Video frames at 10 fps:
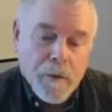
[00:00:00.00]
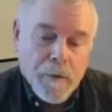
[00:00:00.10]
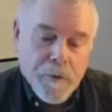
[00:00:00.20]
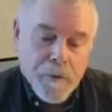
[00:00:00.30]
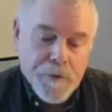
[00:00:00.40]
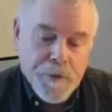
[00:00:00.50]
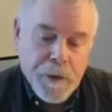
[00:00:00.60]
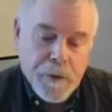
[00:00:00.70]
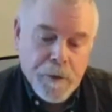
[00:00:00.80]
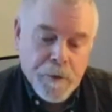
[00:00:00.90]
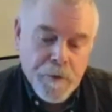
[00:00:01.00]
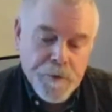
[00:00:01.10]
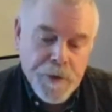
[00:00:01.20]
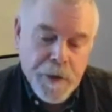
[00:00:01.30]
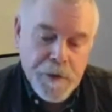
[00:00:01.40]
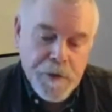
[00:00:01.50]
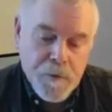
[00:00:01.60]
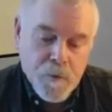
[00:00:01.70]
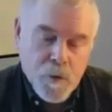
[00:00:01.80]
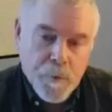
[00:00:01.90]
Another
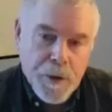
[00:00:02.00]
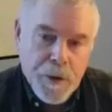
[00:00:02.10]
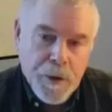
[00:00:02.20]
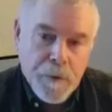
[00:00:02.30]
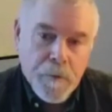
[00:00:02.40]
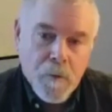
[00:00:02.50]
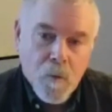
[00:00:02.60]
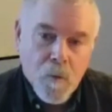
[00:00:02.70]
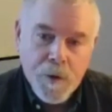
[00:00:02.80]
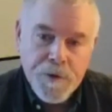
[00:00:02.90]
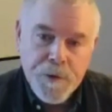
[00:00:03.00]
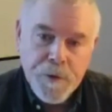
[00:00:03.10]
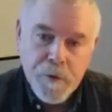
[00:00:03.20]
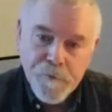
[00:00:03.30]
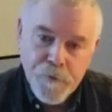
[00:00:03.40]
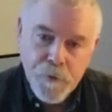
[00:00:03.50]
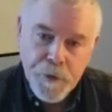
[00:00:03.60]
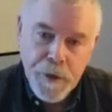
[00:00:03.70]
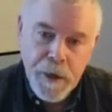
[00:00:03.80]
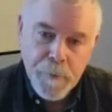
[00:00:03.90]
test would be what's their food
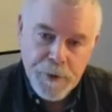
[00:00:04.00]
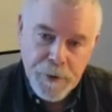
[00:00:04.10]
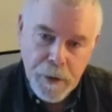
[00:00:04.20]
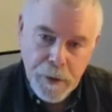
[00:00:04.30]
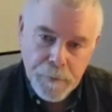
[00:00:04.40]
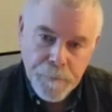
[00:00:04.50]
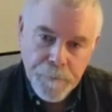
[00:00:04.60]
and habitat,